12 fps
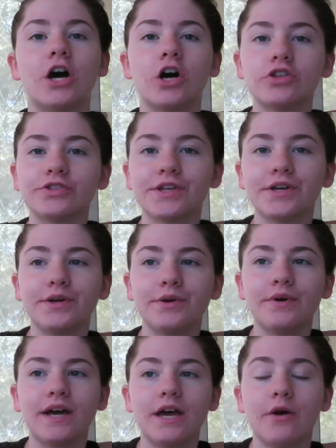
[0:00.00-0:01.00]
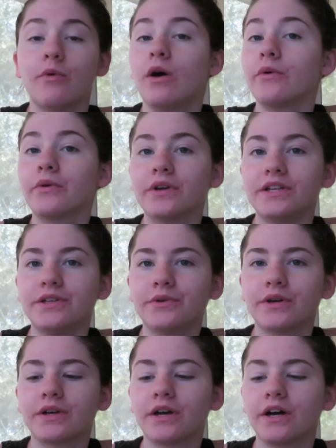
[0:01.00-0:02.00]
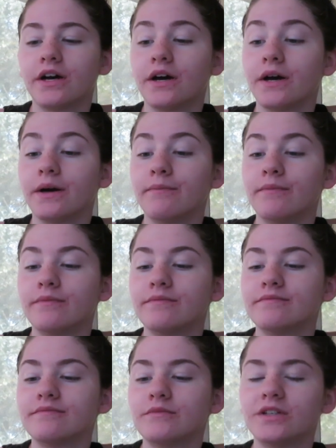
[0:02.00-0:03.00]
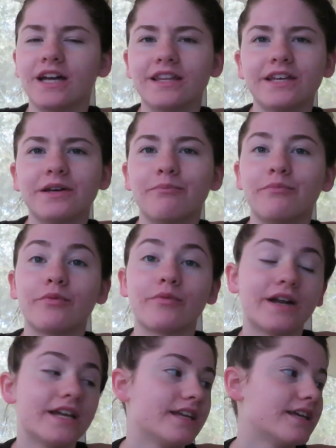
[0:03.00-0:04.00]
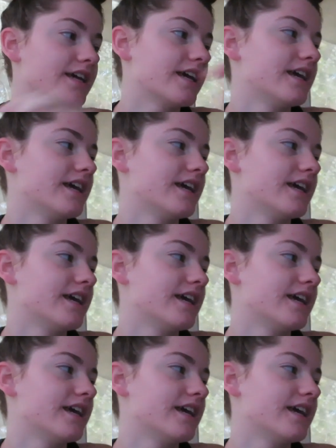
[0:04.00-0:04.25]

Also, while we were in New York, we got like a break,